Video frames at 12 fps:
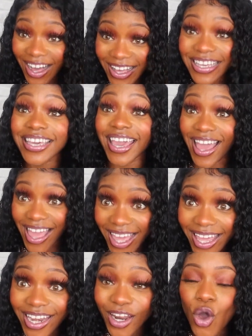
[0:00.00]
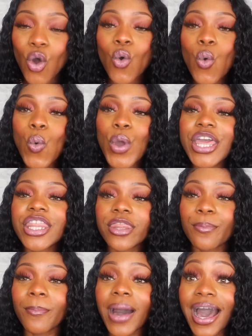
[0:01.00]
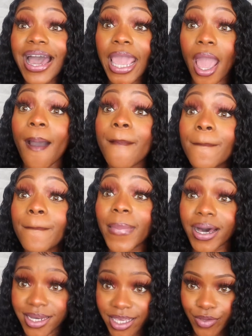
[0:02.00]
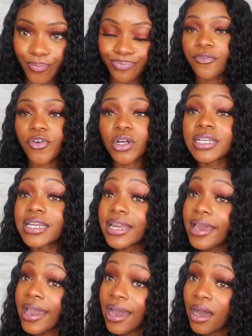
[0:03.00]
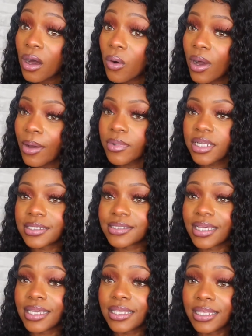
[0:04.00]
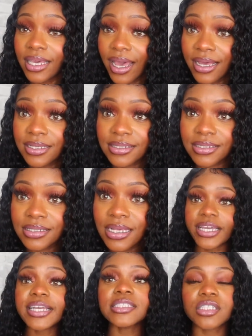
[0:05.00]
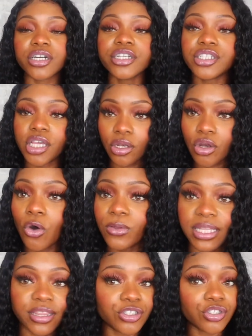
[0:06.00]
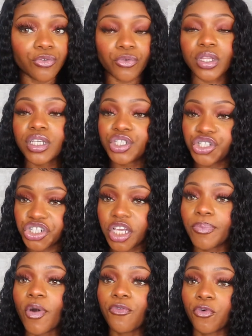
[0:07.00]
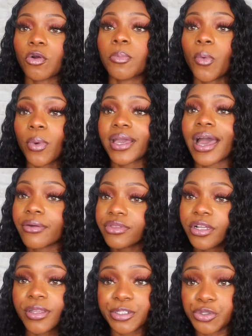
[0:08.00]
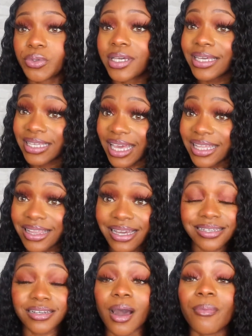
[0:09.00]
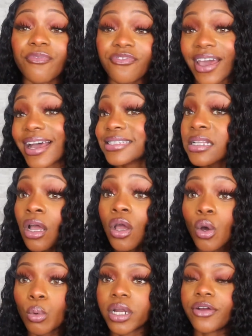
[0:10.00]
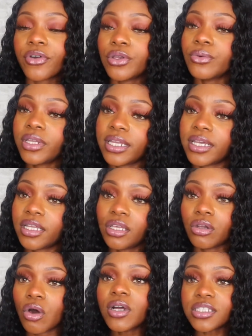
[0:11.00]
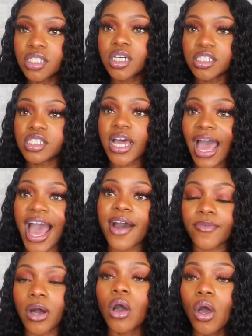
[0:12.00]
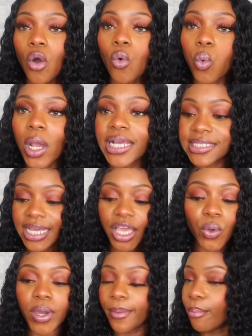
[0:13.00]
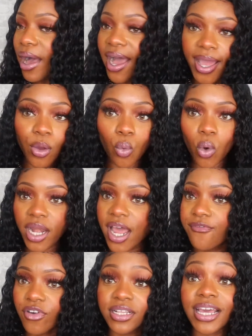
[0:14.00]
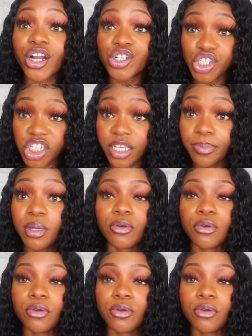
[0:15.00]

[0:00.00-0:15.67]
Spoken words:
again with my money? For now, I'm gonna say yes. It's good to know that there's a really cheap, affordable wig out there that you can get that can come fast whenever you need it. You know, it's good to have wigs that you can buy whenever that are cheap and